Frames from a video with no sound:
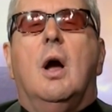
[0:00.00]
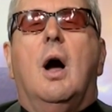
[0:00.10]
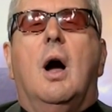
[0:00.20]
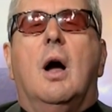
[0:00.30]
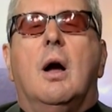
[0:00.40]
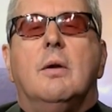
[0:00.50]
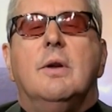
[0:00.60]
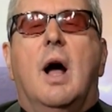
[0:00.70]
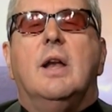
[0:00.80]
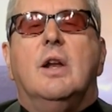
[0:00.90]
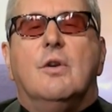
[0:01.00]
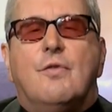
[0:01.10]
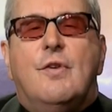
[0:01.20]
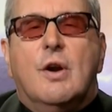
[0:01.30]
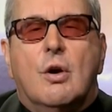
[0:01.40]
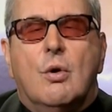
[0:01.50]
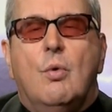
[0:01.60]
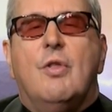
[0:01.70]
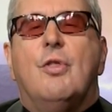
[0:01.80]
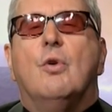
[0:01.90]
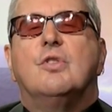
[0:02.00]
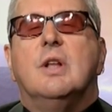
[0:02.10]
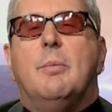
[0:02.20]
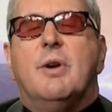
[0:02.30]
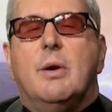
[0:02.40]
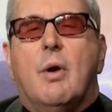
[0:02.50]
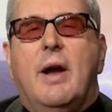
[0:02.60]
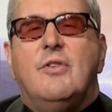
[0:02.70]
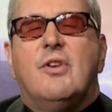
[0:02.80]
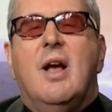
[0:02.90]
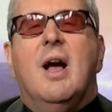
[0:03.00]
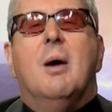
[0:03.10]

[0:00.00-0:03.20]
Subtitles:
not interfere with those liberty rights,